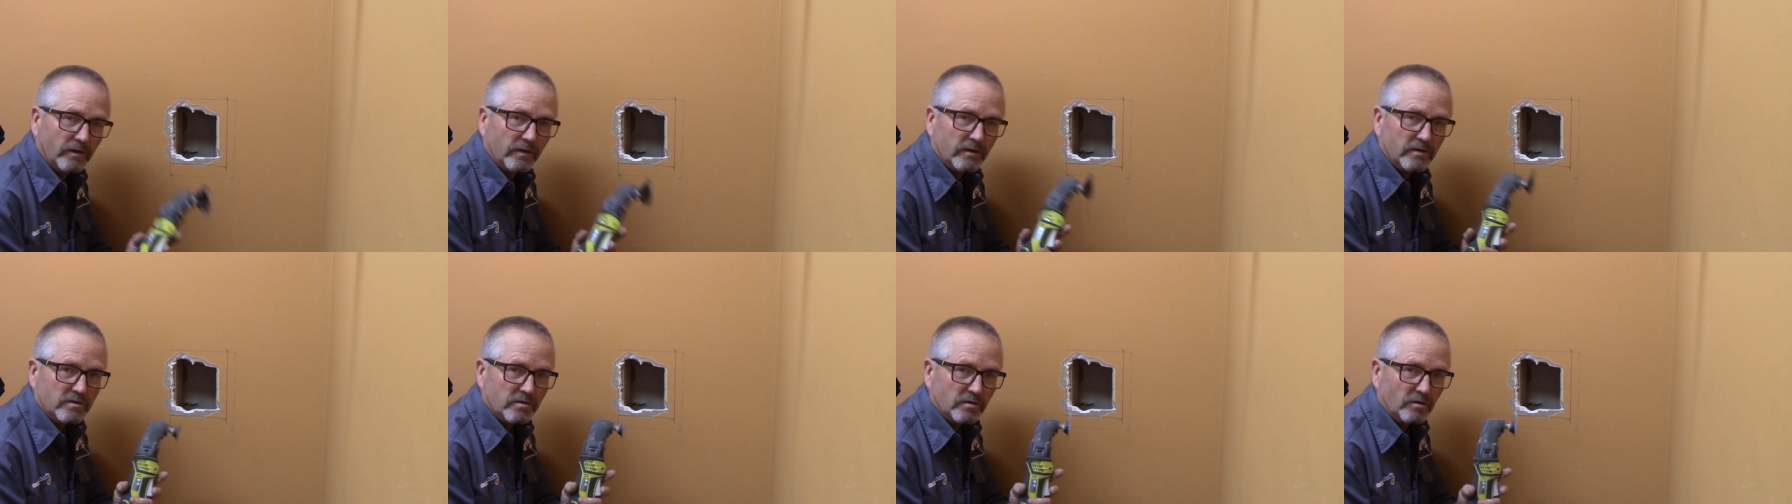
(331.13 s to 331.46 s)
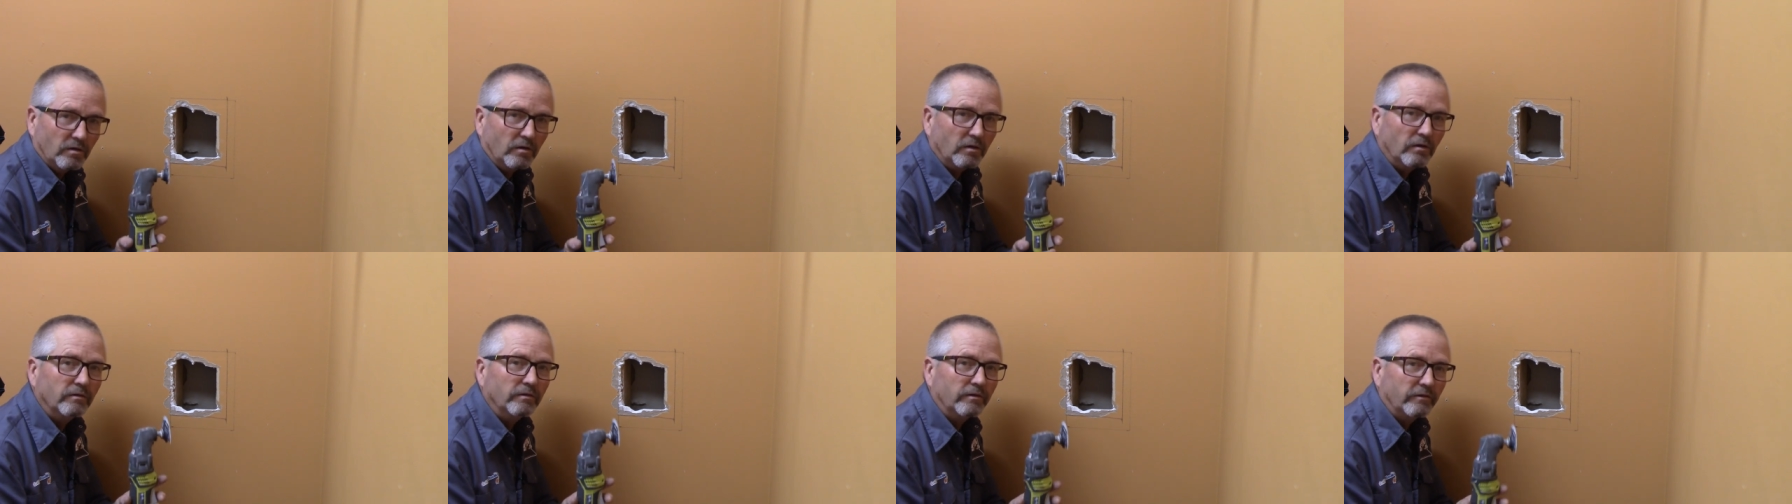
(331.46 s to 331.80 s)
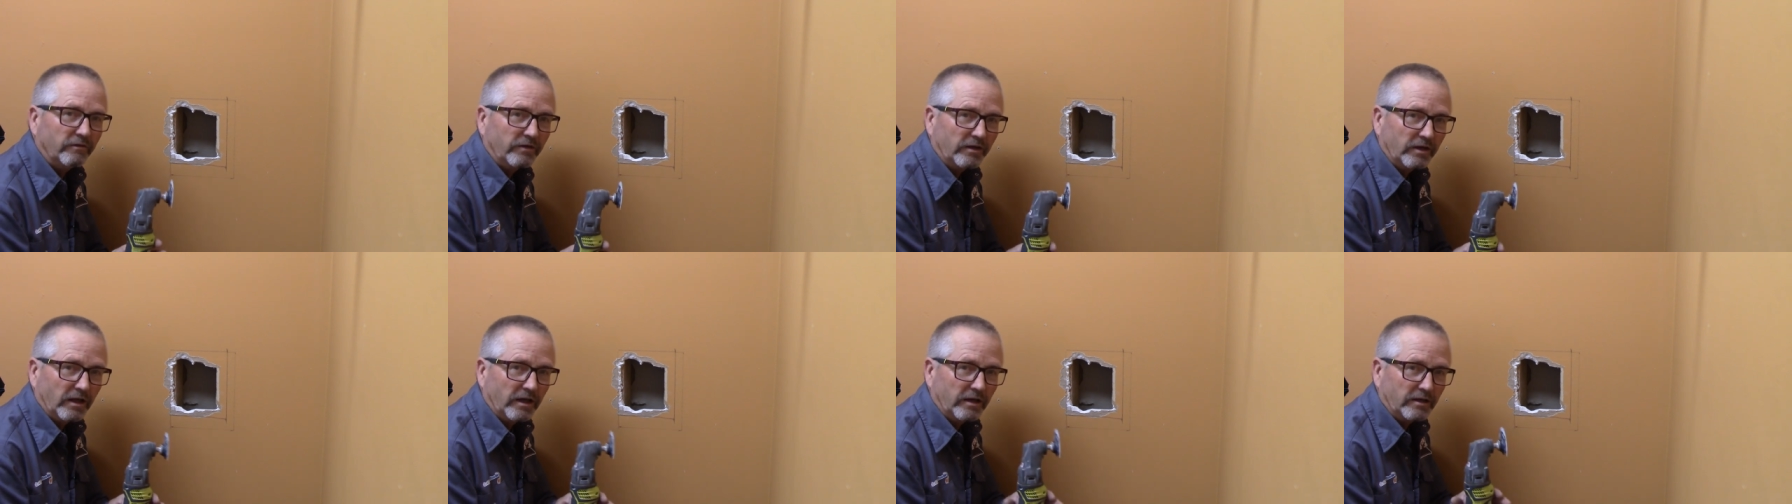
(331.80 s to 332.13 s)
So if
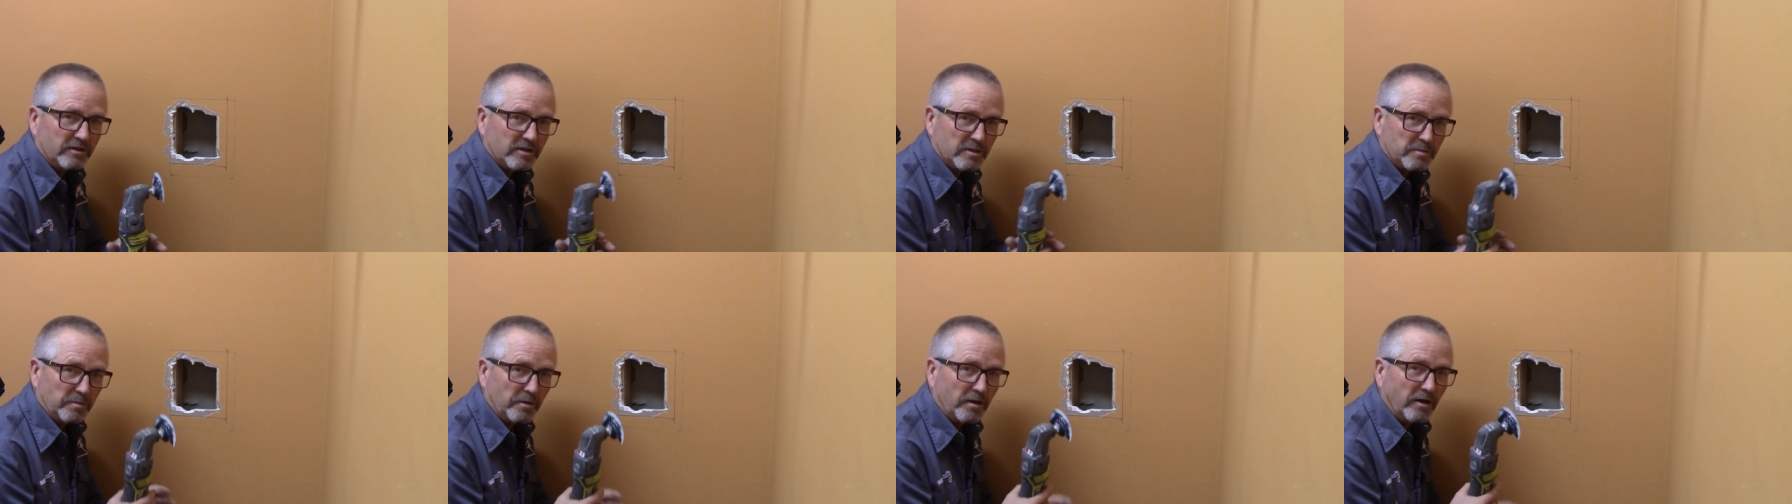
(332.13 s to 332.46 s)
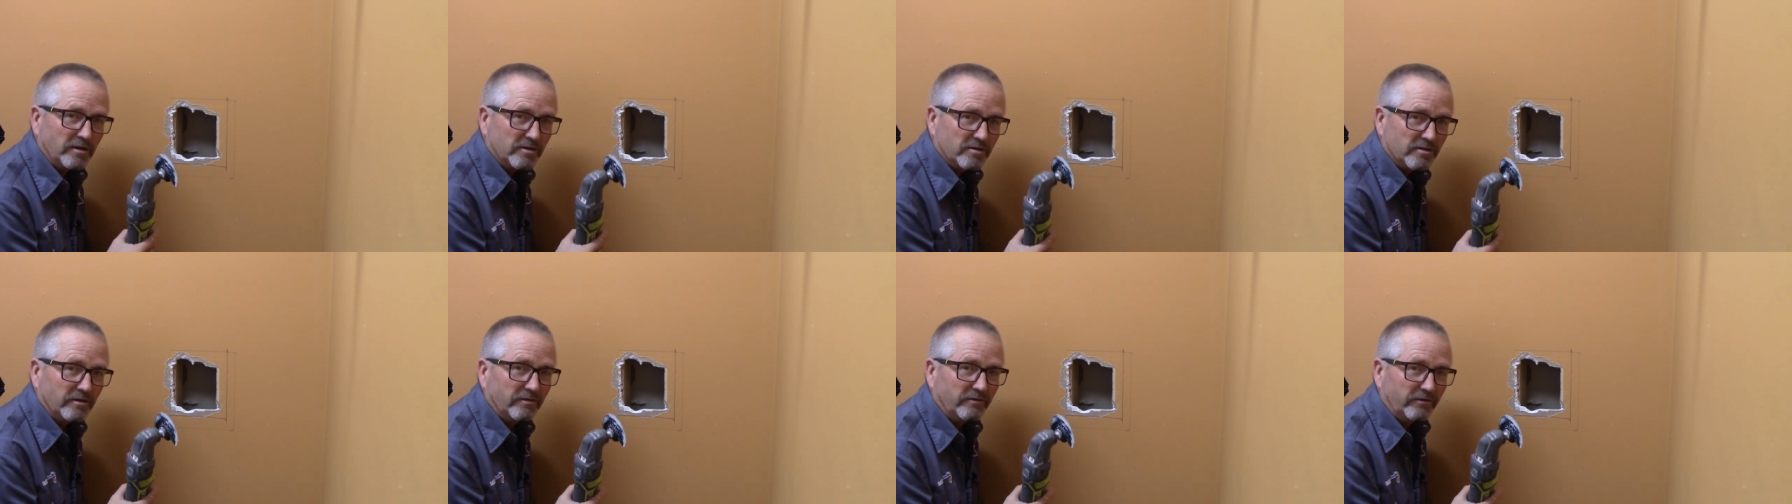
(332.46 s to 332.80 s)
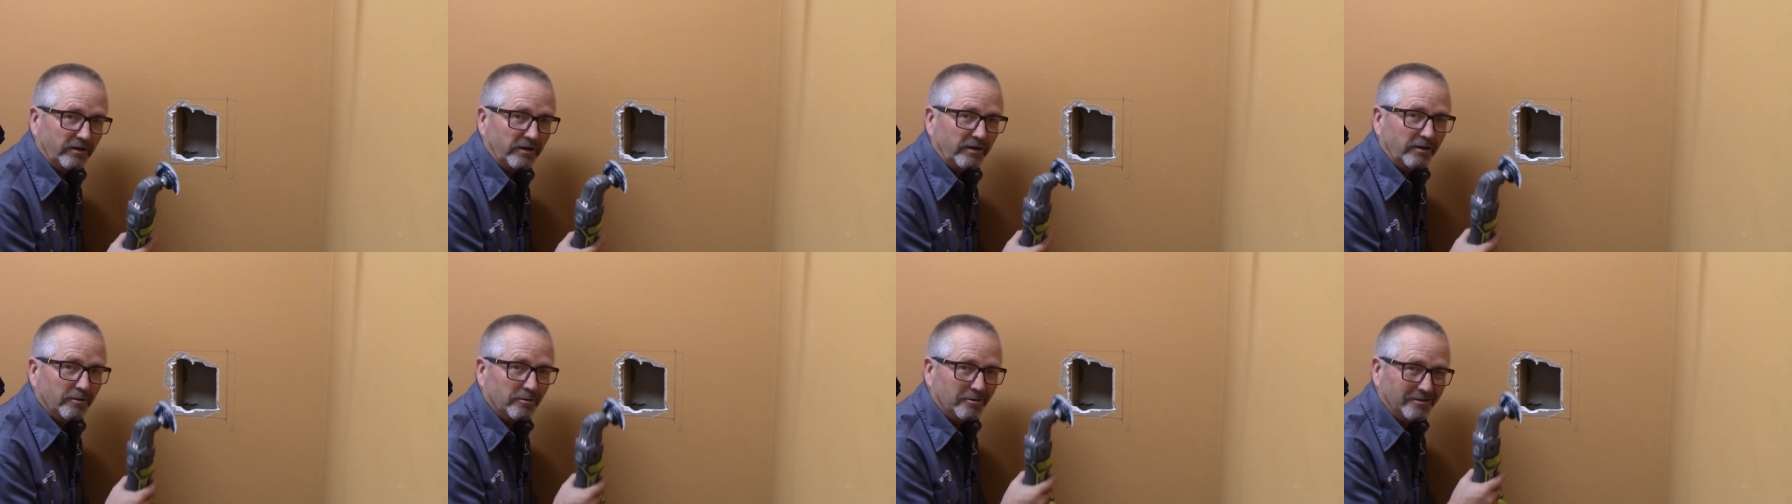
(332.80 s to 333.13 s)
you'd like to sponsor a
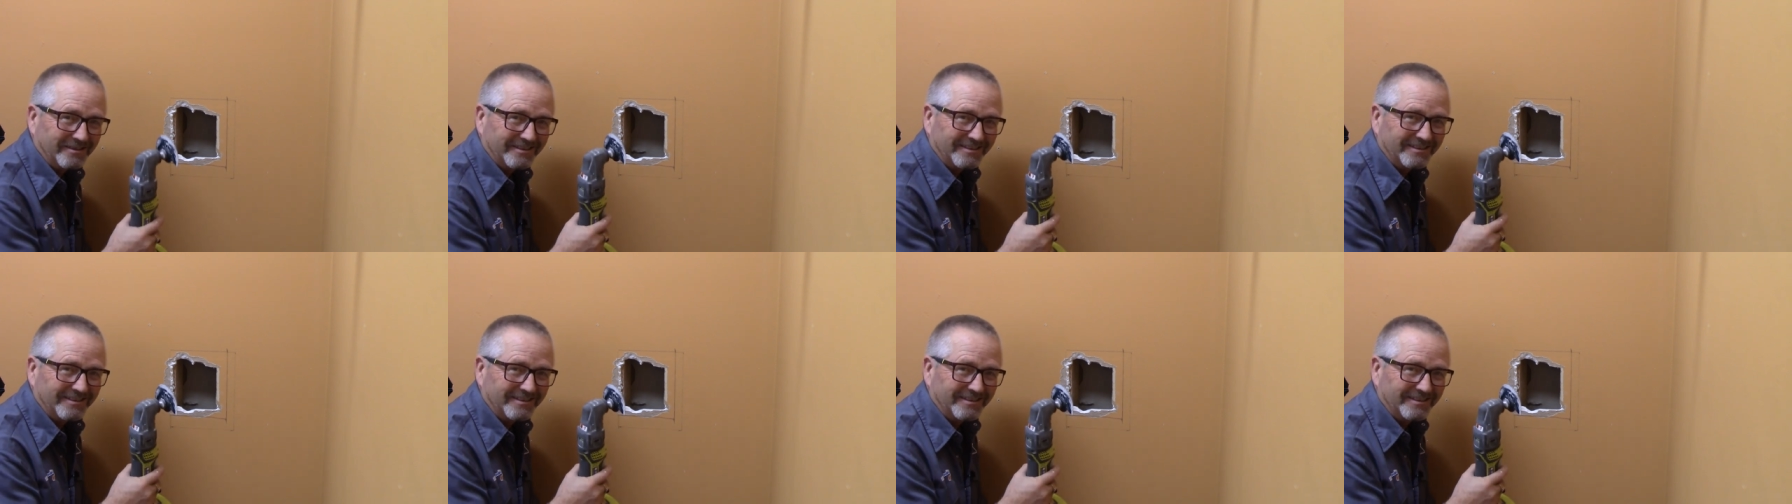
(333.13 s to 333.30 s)
video,